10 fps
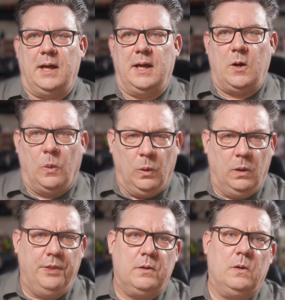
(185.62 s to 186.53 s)

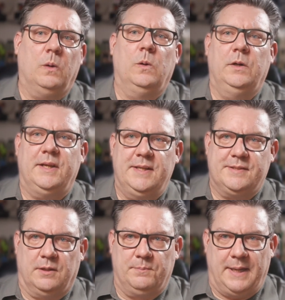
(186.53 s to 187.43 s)
all the code
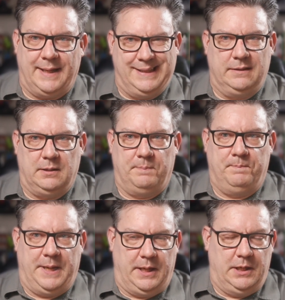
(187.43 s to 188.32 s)
is on my GitHub
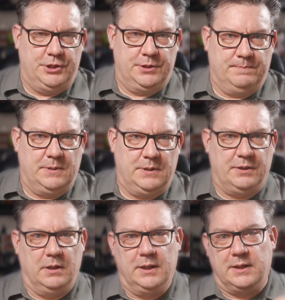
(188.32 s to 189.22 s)
page.
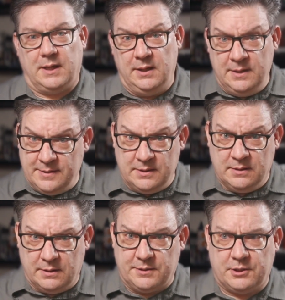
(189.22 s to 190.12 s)
The link is
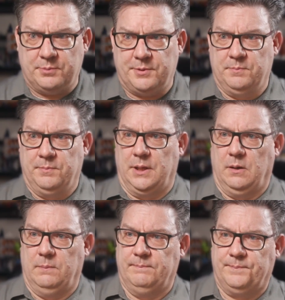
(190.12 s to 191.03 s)
in the description
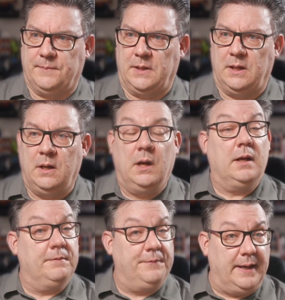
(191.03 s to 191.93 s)
below.
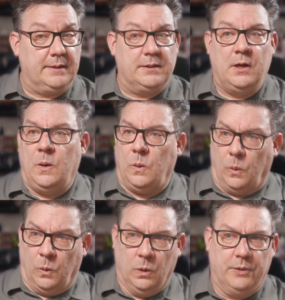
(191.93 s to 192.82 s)
In fact,
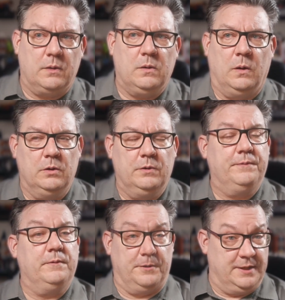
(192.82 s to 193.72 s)
all the code
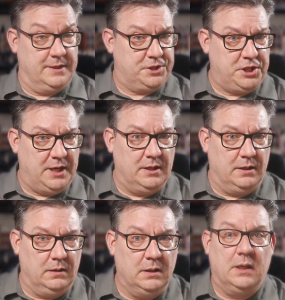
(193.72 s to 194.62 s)
on this
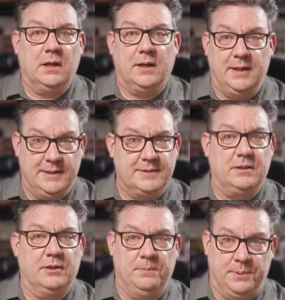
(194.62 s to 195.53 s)
channel is
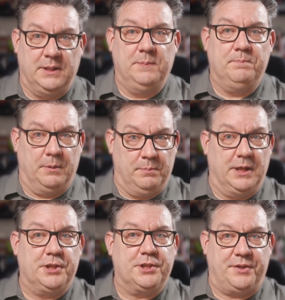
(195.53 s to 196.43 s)
going to be
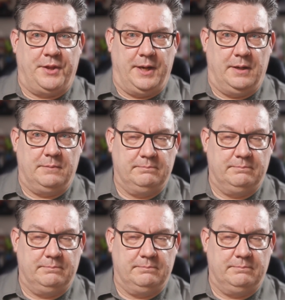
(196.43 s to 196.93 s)
published there.